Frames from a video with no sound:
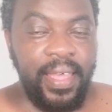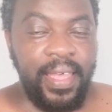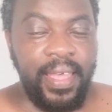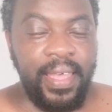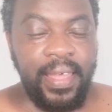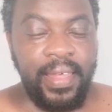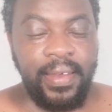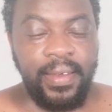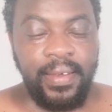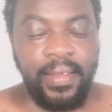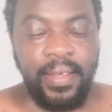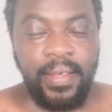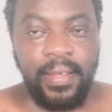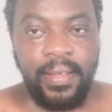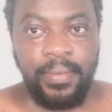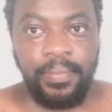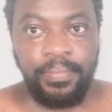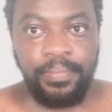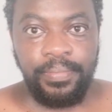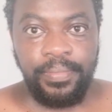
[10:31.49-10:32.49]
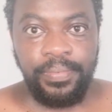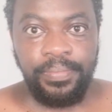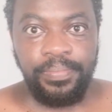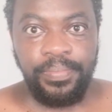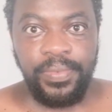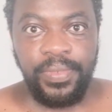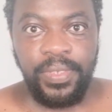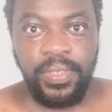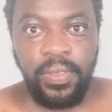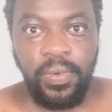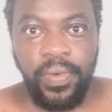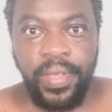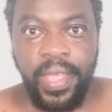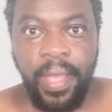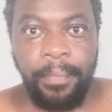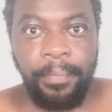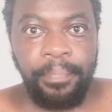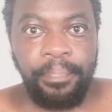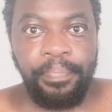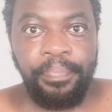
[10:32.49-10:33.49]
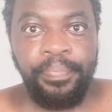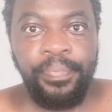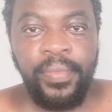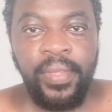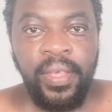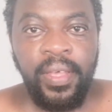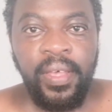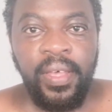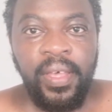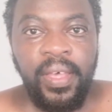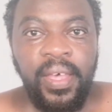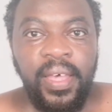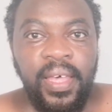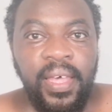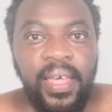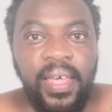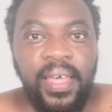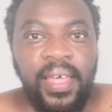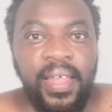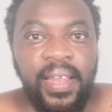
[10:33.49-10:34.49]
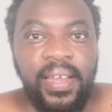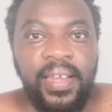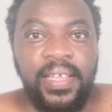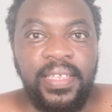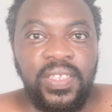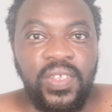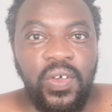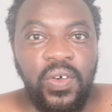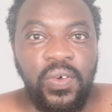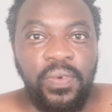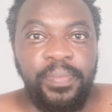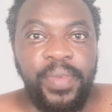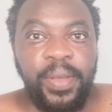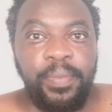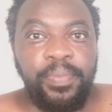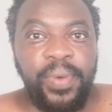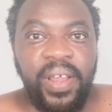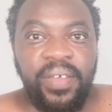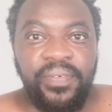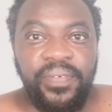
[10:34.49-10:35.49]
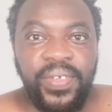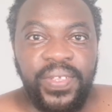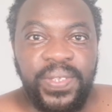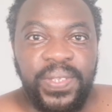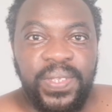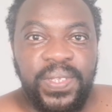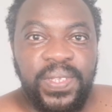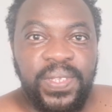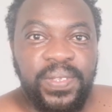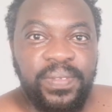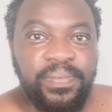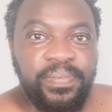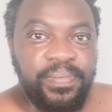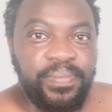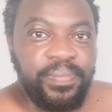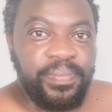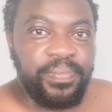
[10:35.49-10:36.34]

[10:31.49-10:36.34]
And so yeah, let's go make breakfast.